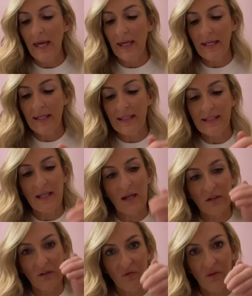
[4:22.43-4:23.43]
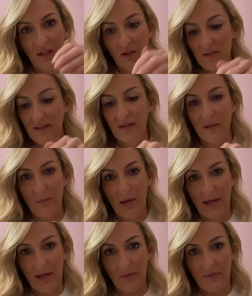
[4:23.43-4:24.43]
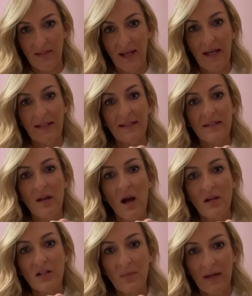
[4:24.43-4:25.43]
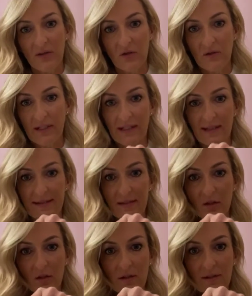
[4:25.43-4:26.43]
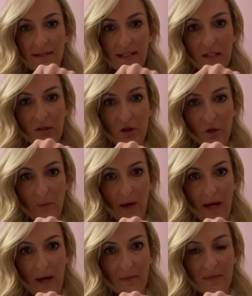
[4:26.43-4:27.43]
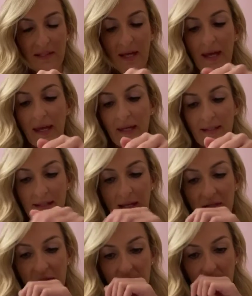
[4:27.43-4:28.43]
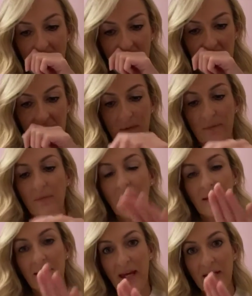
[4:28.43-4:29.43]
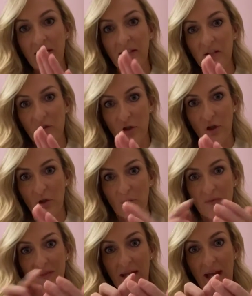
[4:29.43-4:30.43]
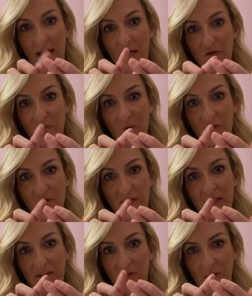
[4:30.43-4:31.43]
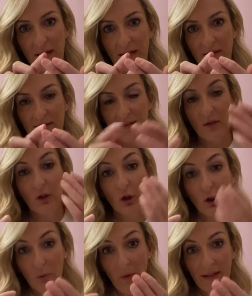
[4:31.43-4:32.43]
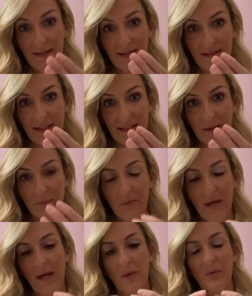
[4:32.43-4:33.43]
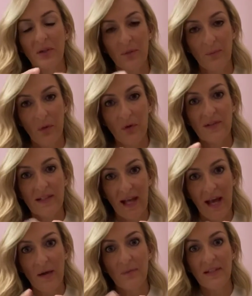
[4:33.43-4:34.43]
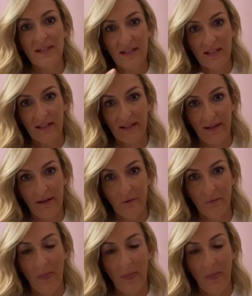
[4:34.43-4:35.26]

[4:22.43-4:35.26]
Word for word: is the fingers in the palms. And it's not about doing little circles into your palms. It's actually about getting the germs out from underneath your nails. You mightn't see them, but their bugs can be sitting there.